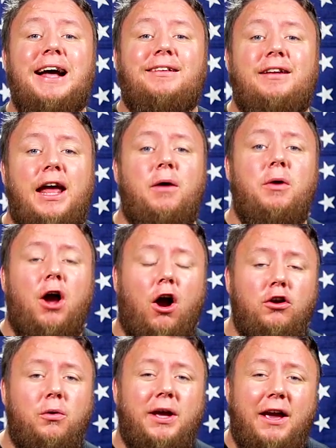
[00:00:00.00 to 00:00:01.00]
Today we
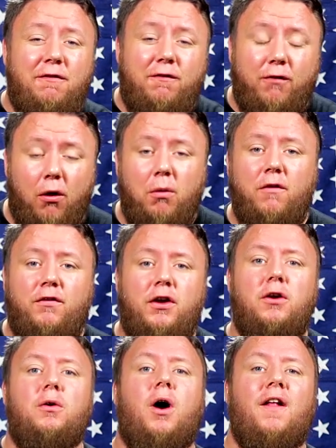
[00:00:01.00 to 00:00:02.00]
are doing a full
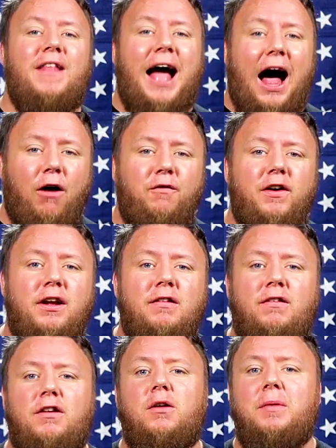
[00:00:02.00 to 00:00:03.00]
review on the Alpha
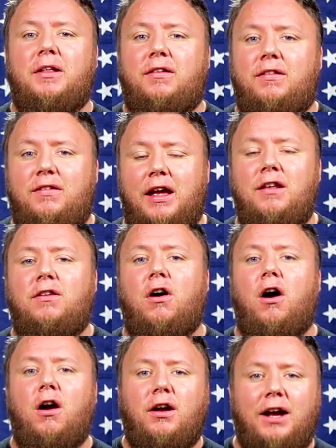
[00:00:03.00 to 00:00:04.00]
Concealment
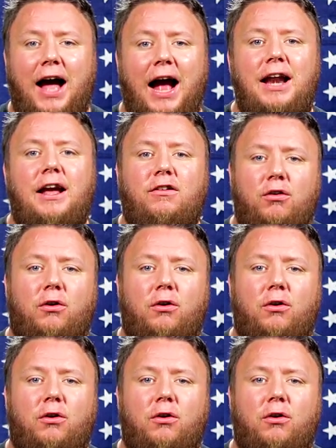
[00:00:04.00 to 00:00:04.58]
Centaur Kydex